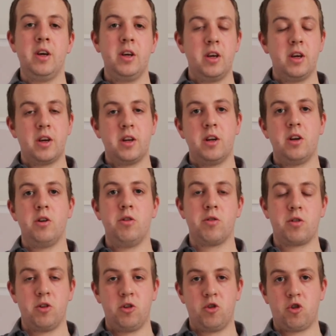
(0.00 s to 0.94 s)
you're going to lose
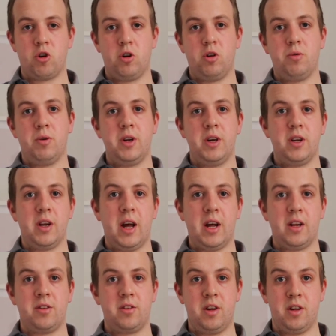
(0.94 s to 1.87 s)
control when it
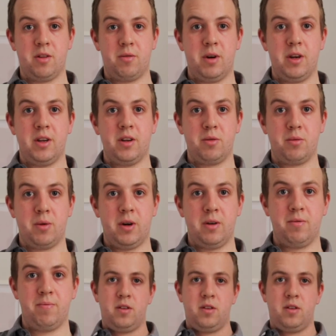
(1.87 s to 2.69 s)
lands the other end as well.